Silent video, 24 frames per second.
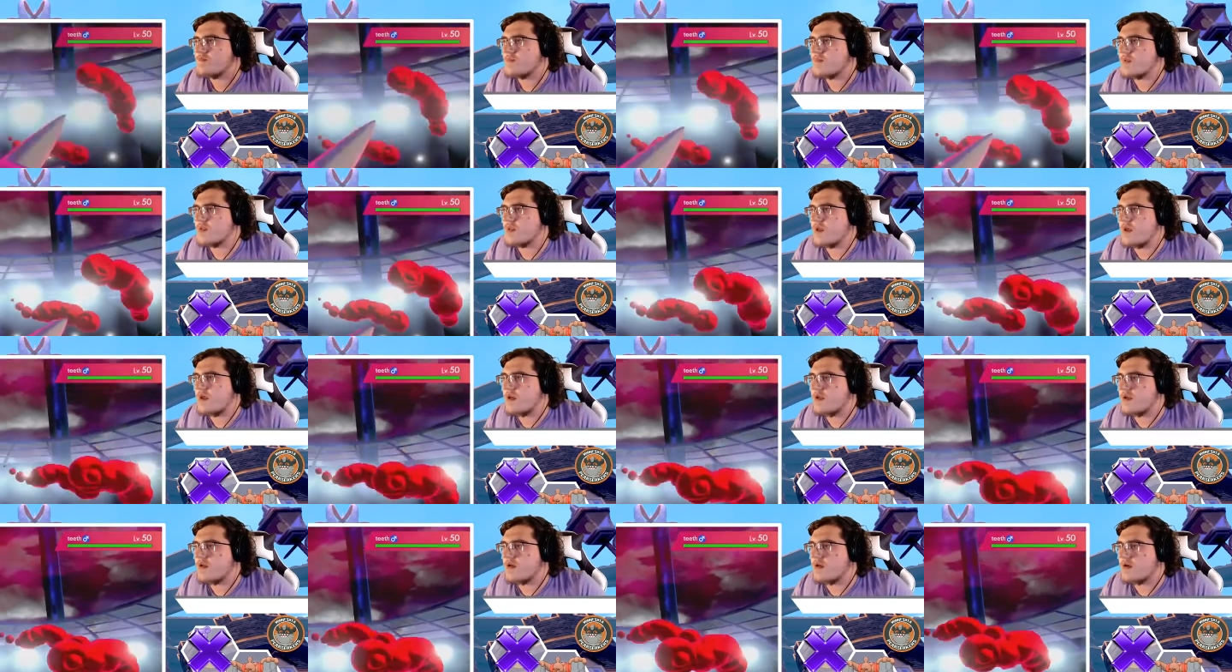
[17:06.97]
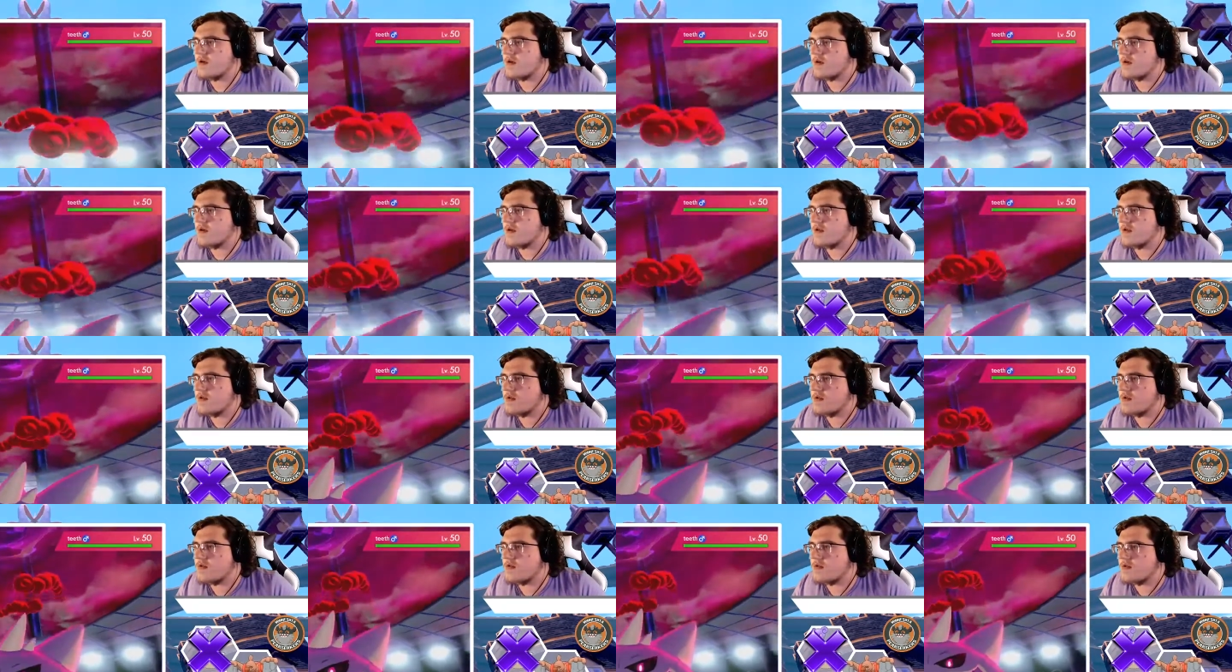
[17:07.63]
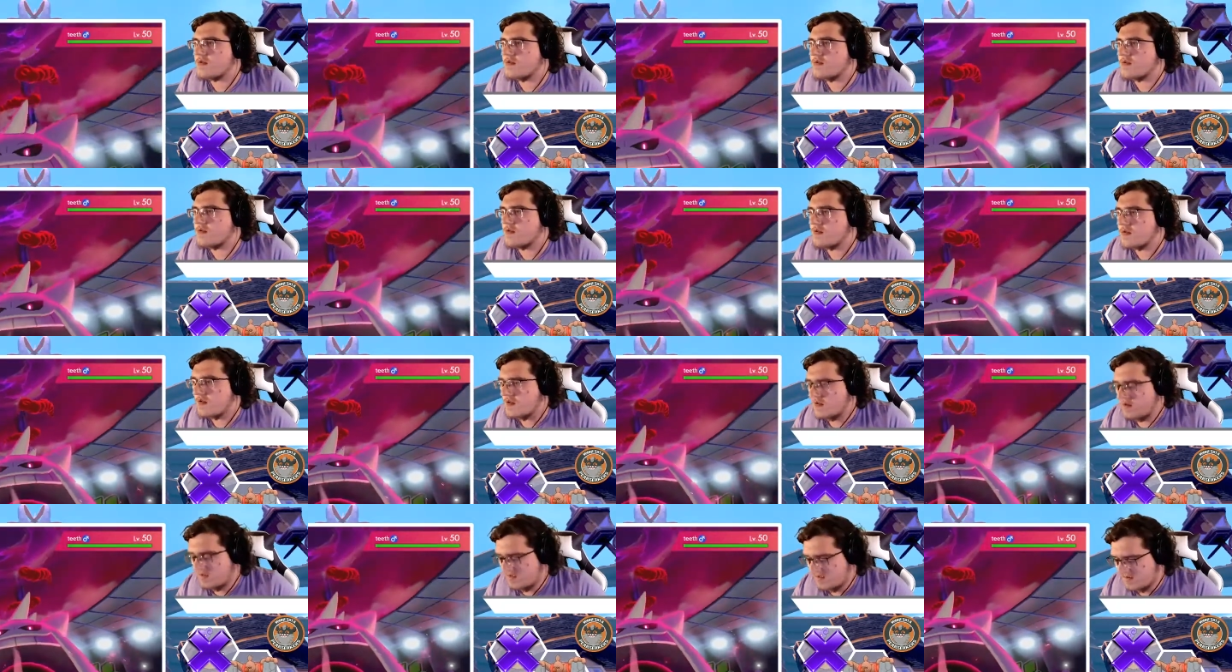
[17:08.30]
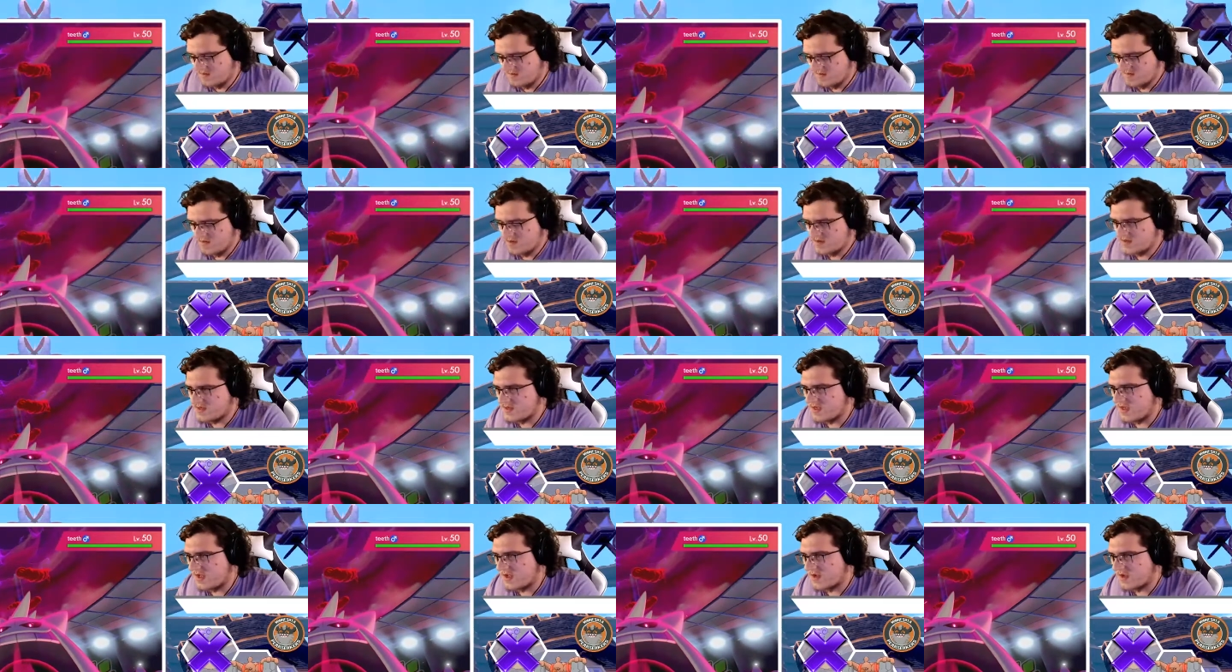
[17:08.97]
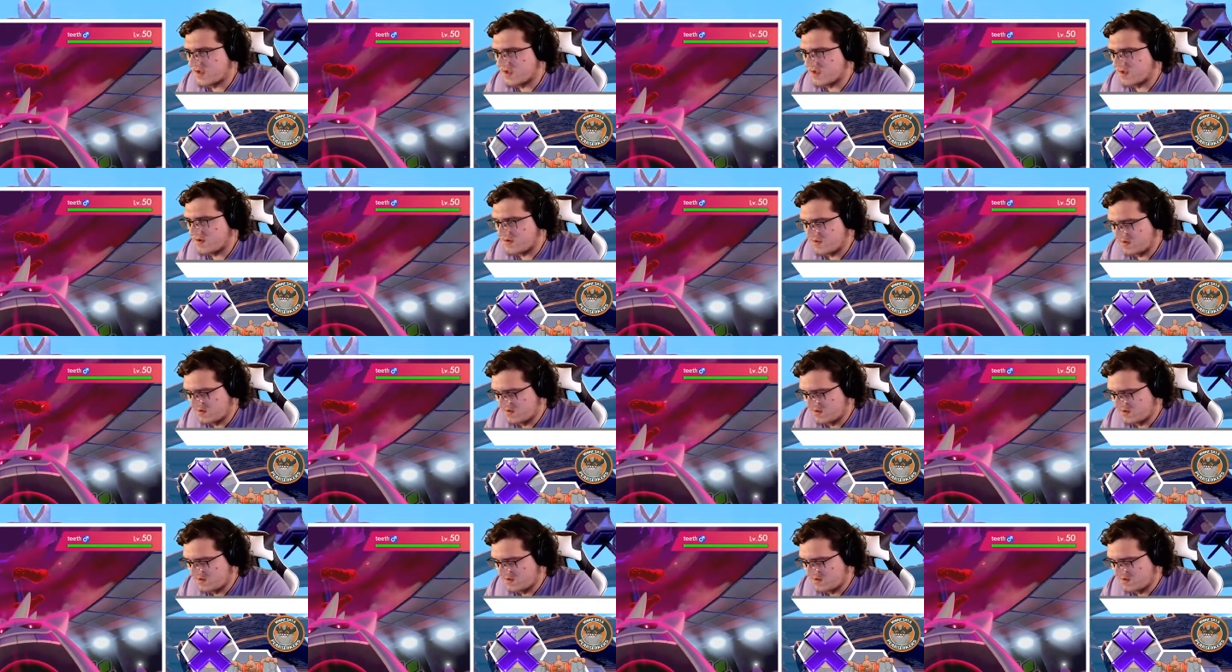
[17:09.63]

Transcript: Gengar. Put Psychic on it.